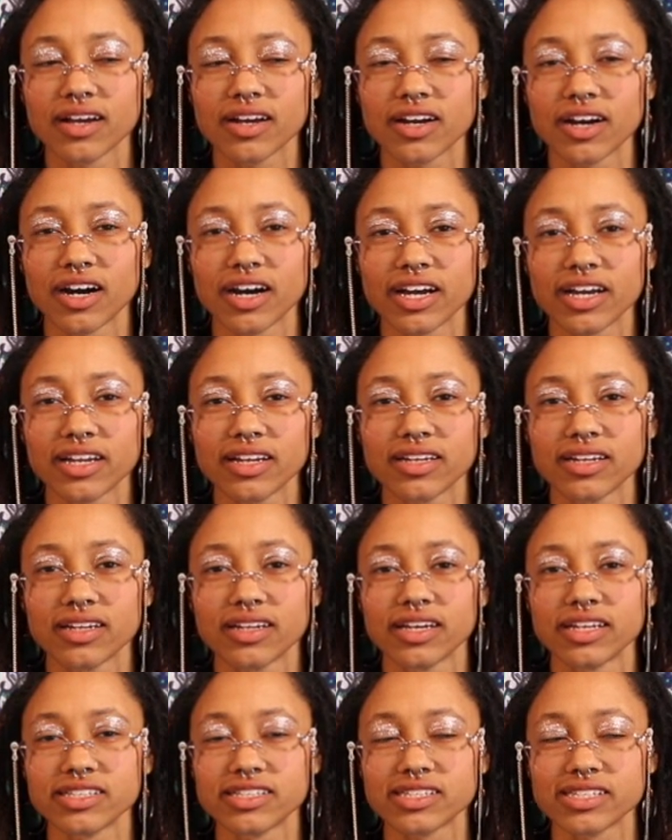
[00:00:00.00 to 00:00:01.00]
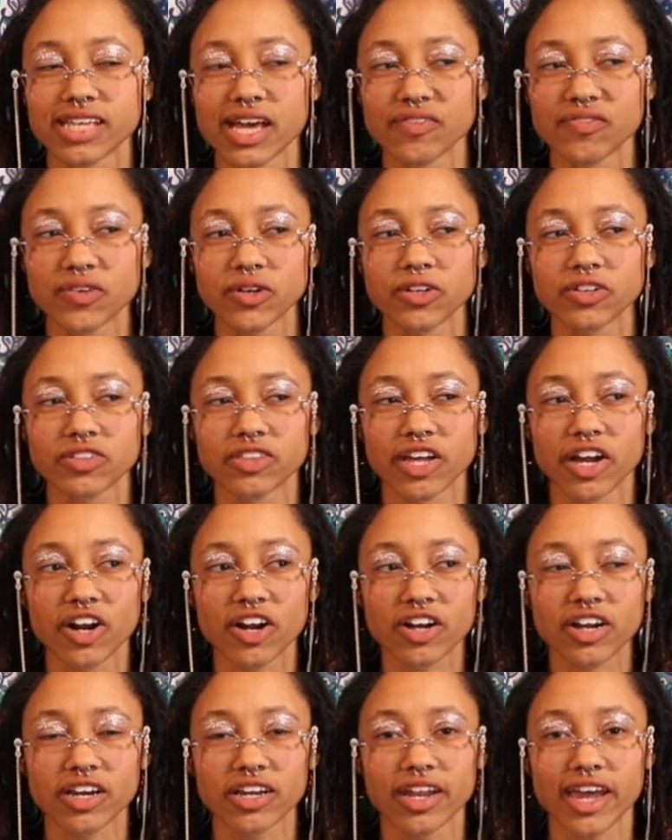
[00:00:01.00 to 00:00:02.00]
cut and severed
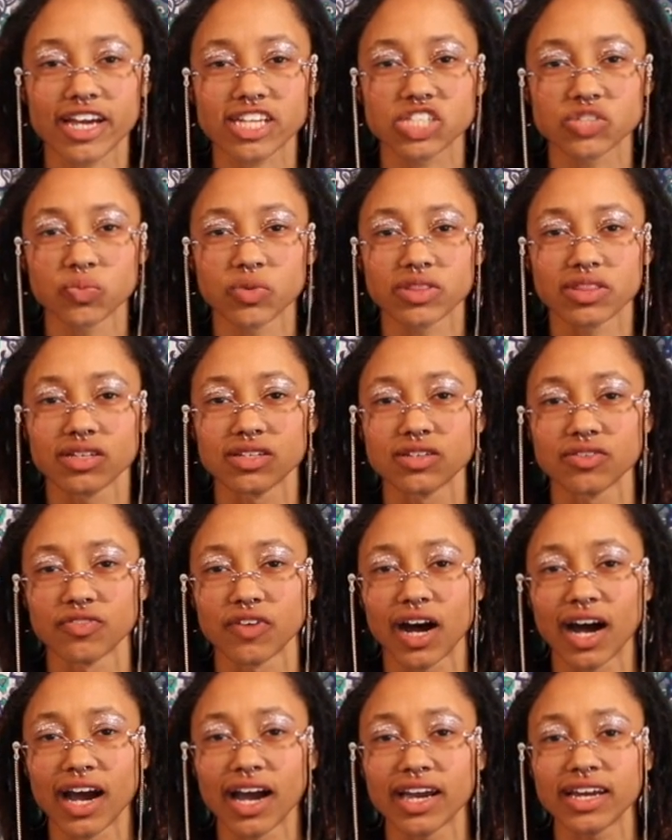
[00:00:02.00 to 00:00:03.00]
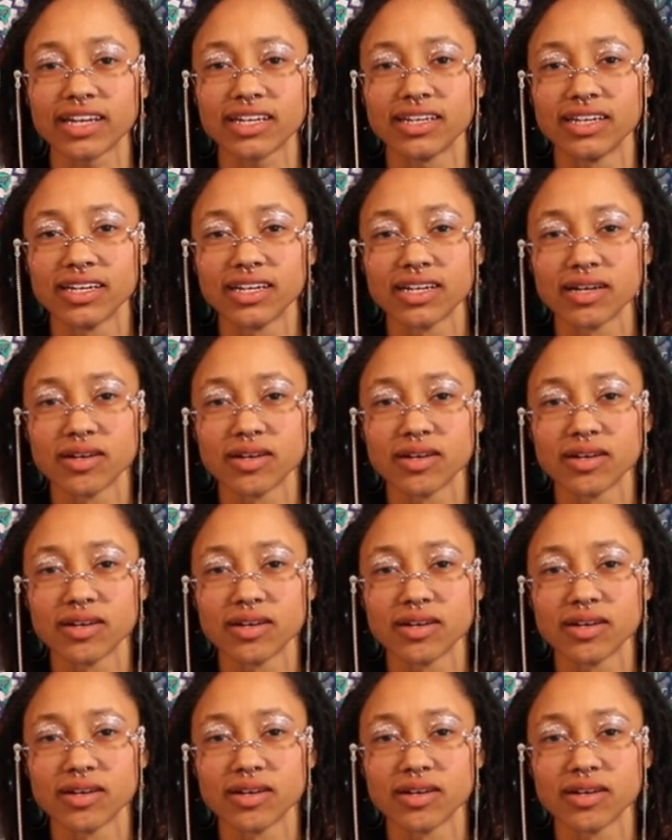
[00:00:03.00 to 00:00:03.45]
their connection with the divine